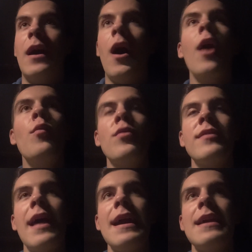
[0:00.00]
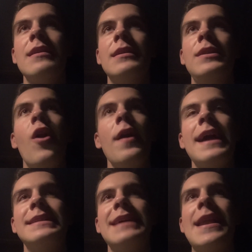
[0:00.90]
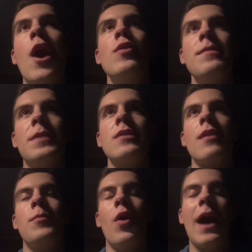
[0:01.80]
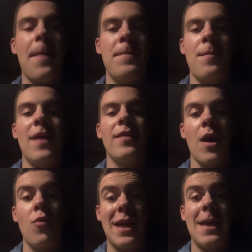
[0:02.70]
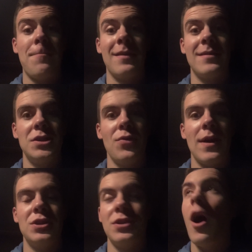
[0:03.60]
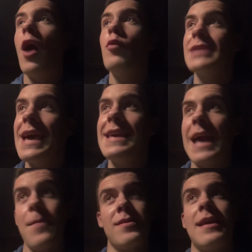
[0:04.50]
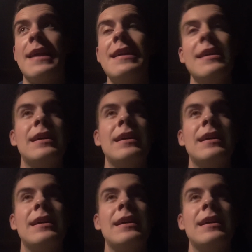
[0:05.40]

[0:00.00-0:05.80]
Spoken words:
I will say 9 out of 10 only because I'm not happy about the goalkeeping situation. I'll take Cabaselli.